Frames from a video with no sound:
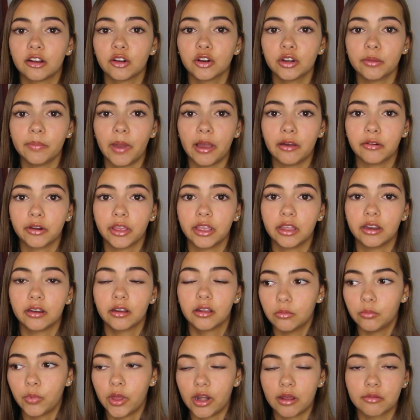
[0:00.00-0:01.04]
heard about
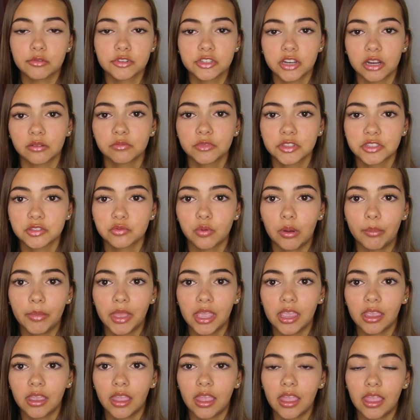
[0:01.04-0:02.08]
it when I was done with
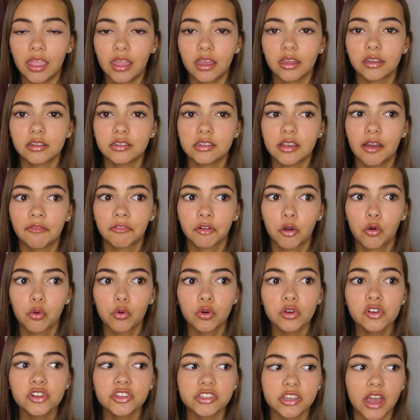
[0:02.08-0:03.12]
swimming, and of
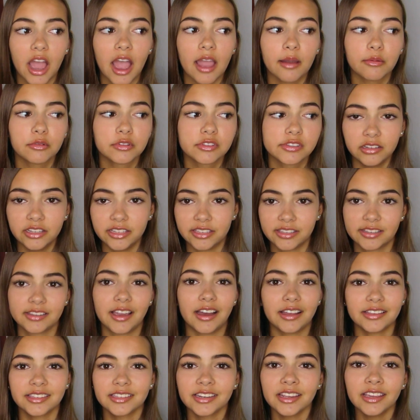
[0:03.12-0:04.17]
course I was
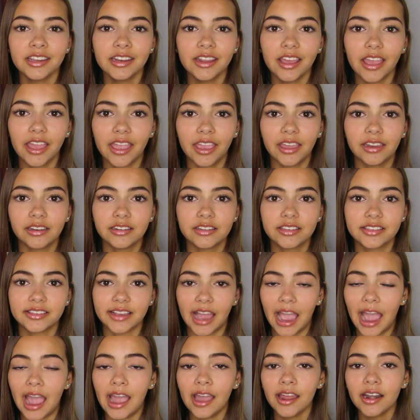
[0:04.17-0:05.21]
disgusted and
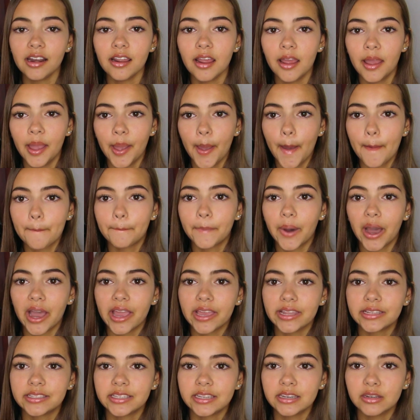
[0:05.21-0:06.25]
sad,
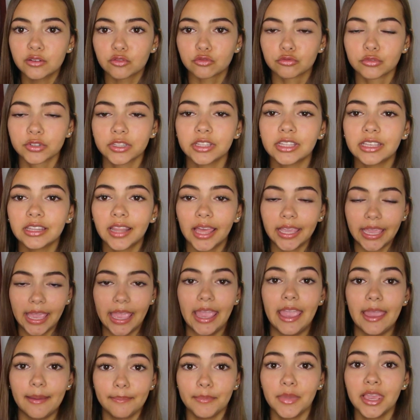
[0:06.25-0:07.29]
but it didn't really like
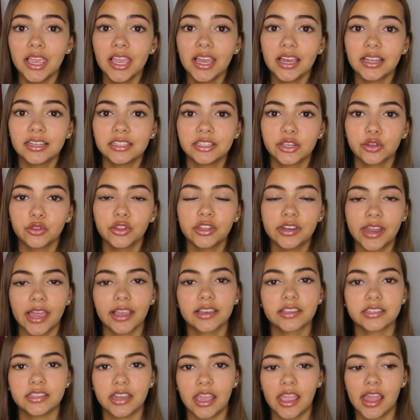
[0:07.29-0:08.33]
hit me until the
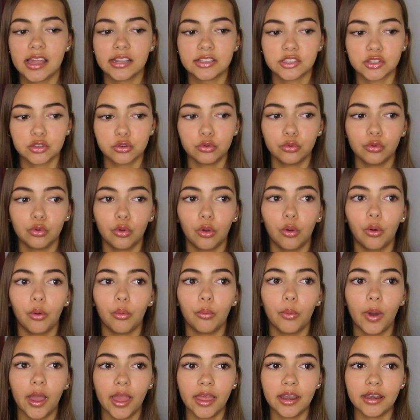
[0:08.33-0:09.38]
next day at school
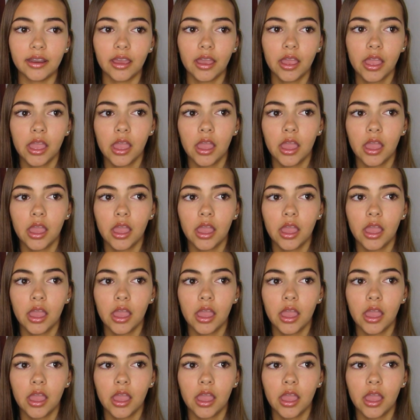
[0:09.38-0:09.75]
when